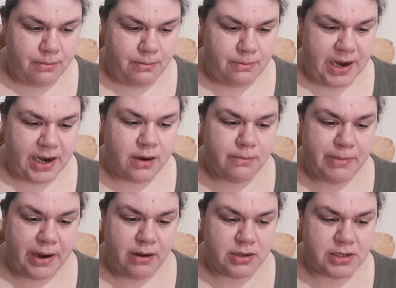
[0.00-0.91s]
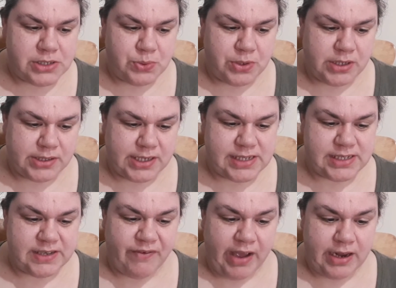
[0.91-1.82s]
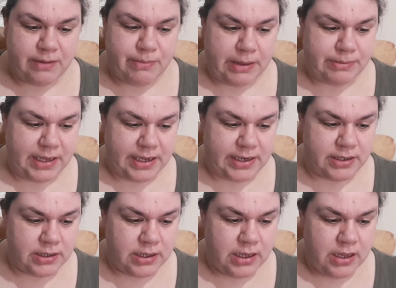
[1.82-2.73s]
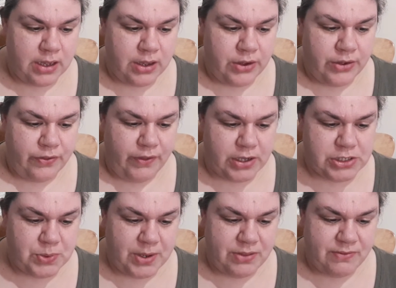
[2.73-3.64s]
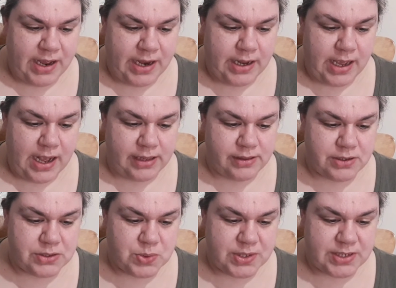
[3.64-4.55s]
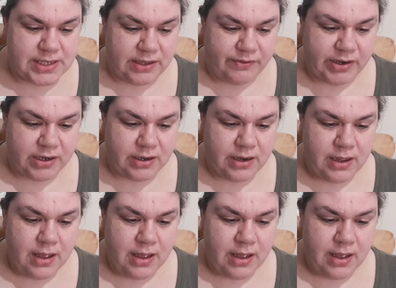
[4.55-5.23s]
Mare Barrow's world is divided by blood, those with red and those with silver.